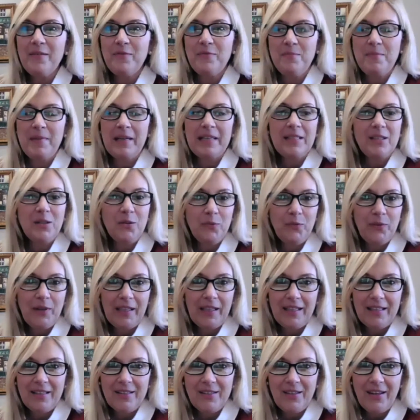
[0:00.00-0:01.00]
mixed
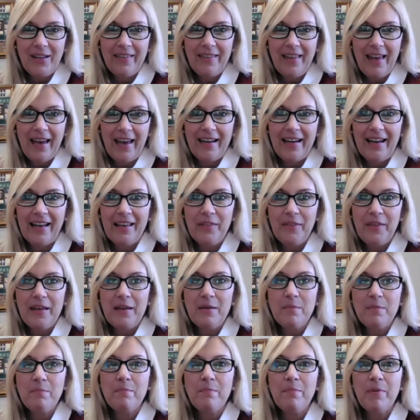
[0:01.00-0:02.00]
feelings on that. I
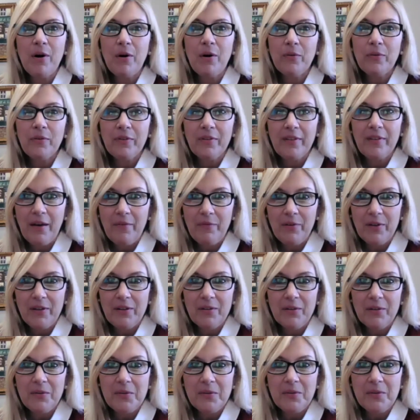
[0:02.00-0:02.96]
think both levels